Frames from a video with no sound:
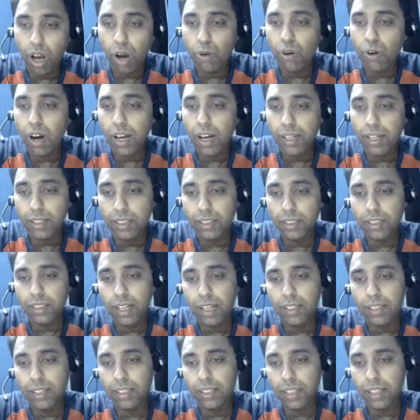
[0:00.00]
high is
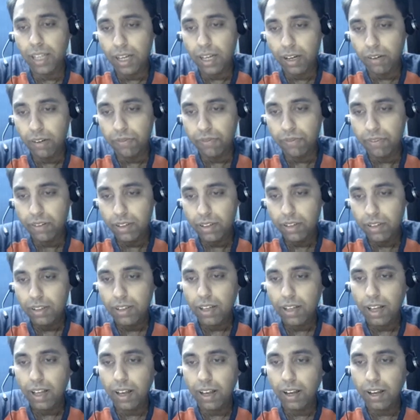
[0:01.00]
high enough,
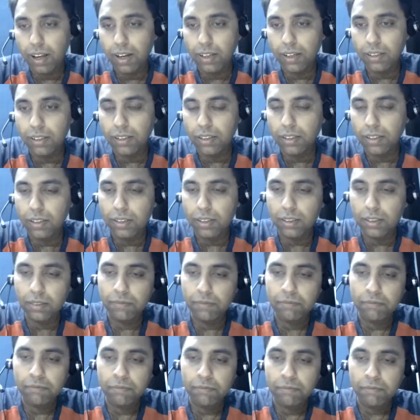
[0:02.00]
and
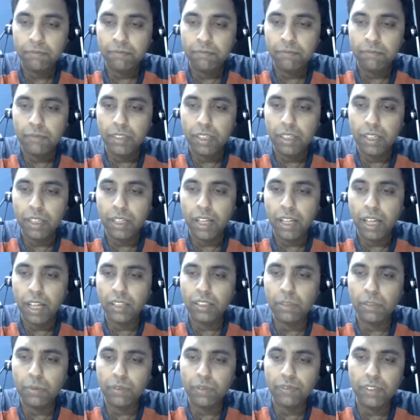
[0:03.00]

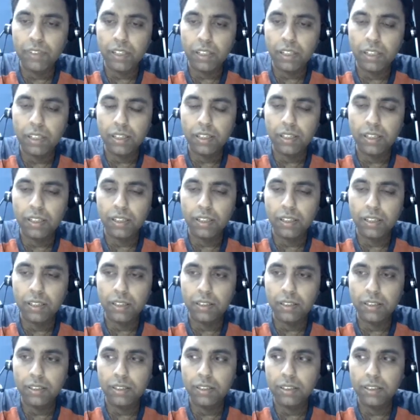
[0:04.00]
some of
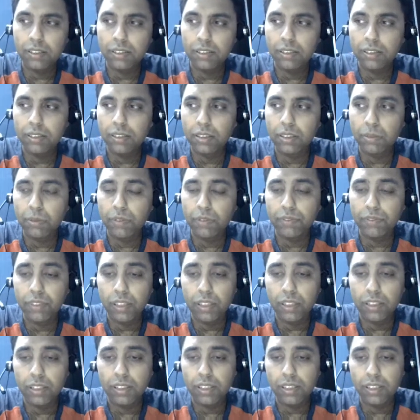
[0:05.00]
the
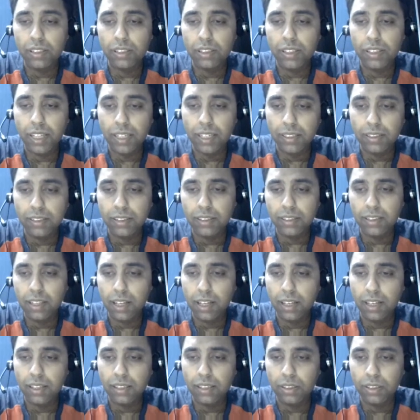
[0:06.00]
statistics
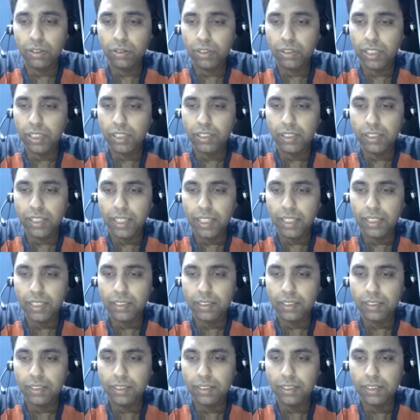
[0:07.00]
like central
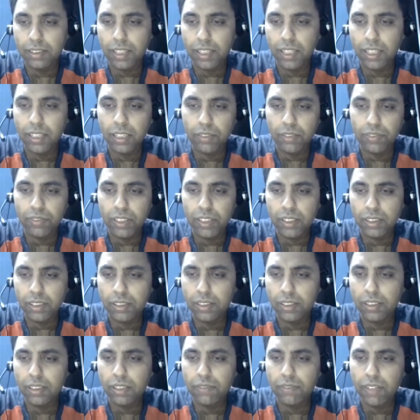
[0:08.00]
tendency, standard deviation.
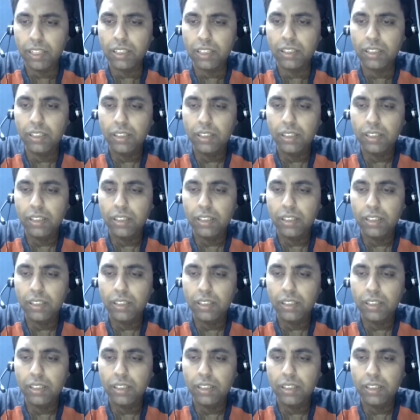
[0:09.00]
These are very